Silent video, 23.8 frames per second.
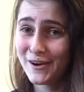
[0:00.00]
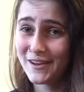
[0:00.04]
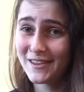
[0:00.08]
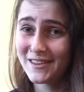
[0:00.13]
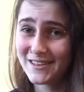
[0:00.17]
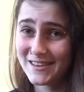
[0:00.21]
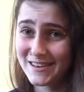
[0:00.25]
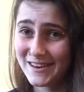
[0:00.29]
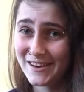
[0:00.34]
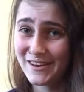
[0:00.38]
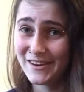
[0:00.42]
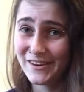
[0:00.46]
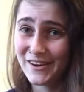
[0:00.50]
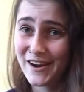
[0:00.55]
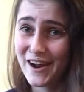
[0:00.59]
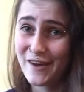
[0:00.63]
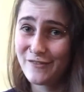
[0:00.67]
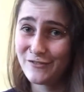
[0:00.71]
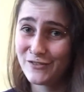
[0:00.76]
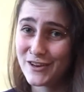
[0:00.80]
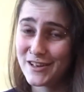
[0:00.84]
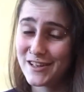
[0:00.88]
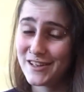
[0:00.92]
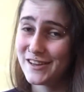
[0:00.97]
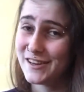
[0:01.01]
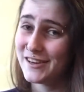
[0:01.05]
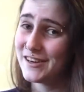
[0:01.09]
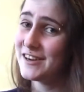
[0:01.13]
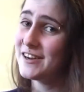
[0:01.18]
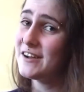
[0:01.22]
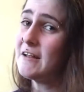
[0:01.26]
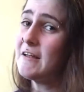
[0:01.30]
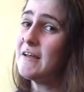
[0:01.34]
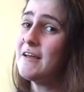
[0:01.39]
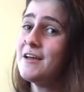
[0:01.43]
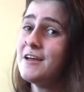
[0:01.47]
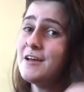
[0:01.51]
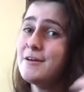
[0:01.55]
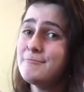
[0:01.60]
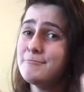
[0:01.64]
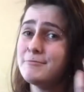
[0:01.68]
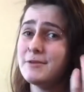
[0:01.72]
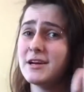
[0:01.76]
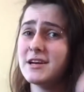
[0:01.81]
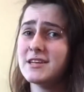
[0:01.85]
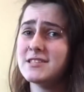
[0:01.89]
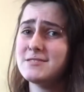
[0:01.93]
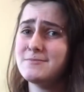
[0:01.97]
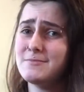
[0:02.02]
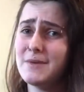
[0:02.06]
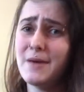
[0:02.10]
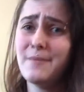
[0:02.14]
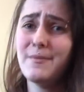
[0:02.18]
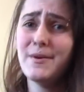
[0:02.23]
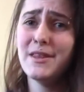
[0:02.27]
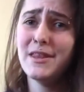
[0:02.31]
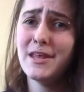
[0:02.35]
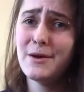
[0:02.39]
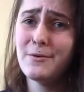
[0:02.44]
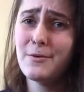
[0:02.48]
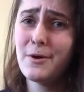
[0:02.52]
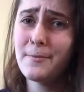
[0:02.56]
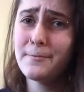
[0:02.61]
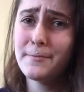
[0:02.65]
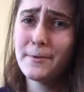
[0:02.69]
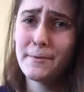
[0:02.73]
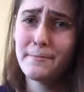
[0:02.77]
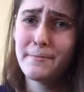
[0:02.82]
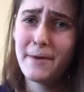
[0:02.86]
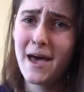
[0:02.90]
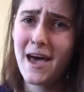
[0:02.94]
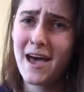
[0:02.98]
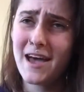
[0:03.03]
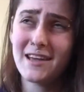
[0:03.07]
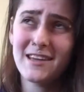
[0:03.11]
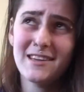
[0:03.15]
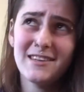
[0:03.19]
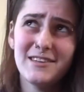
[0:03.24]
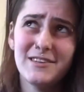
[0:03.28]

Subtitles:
of the year every year, because maybe they won't be back.